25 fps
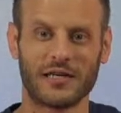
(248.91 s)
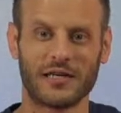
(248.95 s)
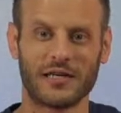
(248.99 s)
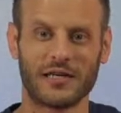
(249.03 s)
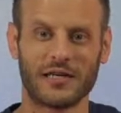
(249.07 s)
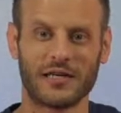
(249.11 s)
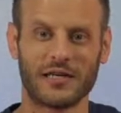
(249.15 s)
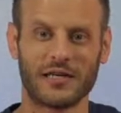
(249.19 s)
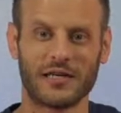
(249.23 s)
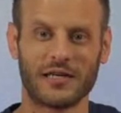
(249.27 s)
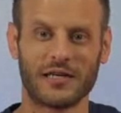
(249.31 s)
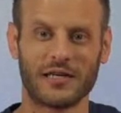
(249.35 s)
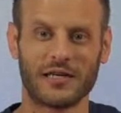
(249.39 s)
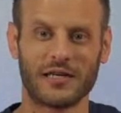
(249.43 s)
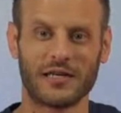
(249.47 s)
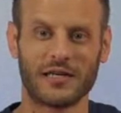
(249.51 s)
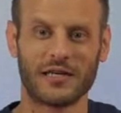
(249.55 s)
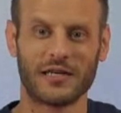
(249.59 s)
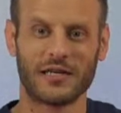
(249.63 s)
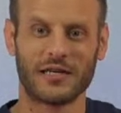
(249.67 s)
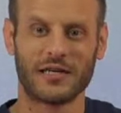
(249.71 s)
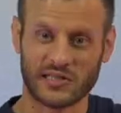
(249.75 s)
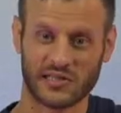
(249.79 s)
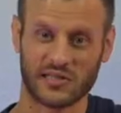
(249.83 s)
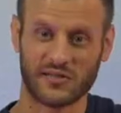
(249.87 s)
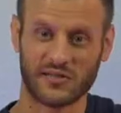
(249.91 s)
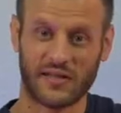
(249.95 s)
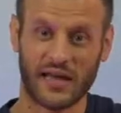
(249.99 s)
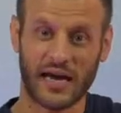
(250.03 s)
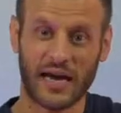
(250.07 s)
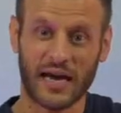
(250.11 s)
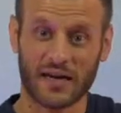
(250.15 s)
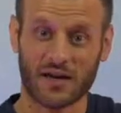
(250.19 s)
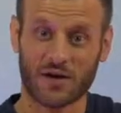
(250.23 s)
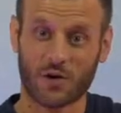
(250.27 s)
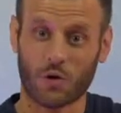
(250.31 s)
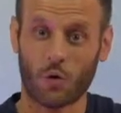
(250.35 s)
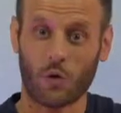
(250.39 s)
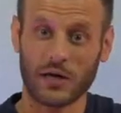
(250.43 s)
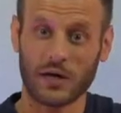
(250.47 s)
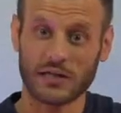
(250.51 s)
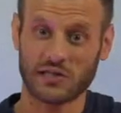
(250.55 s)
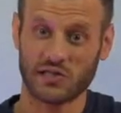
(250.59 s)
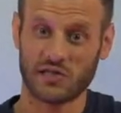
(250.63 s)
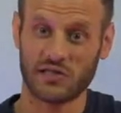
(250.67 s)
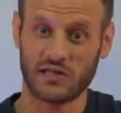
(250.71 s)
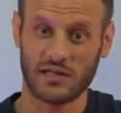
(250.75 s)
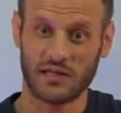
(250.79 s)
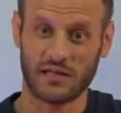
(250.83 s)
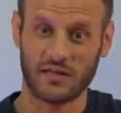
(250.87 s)
much address that
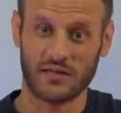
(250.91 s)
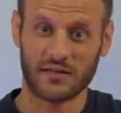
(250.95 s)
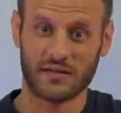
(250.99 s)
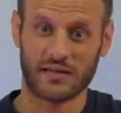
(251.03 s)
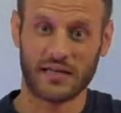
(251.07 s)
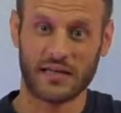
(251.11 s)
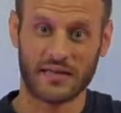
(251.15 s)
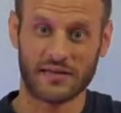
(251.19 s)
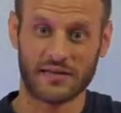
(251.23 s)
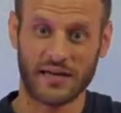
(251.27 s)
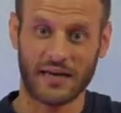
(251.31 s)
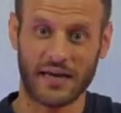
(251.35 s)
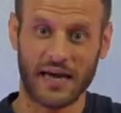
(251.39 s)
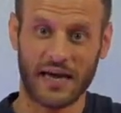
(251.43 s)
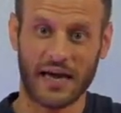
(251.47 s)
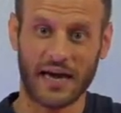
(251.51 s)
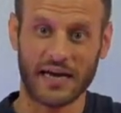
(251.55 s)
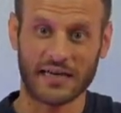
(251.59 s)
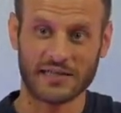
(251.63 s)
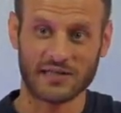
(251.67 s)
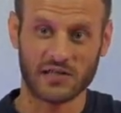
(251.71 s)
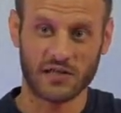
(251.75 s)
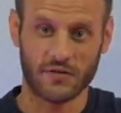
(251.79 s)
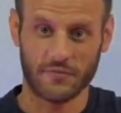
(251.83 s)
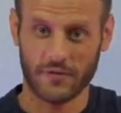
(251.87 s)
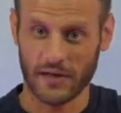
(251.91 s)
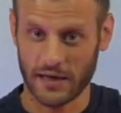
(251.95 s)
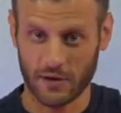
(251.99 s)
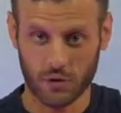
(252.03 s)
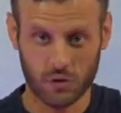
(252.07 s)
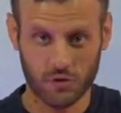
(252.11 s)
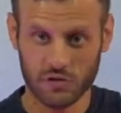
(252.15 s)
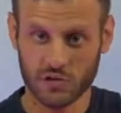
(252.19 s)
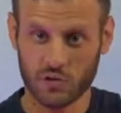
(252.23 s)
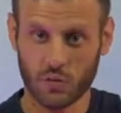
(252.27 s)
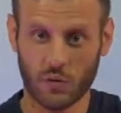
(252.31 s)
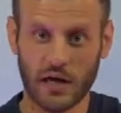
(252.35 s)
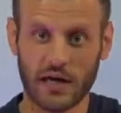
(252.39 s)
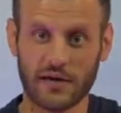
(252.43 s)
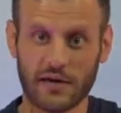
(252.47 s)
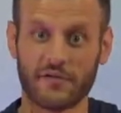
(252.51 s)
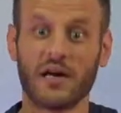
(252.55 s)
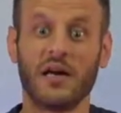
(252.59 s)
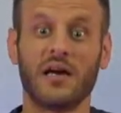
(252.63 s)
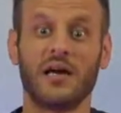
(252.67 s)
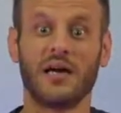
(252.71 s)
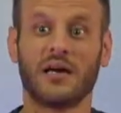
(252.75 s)
question that they asked of like, whose wife?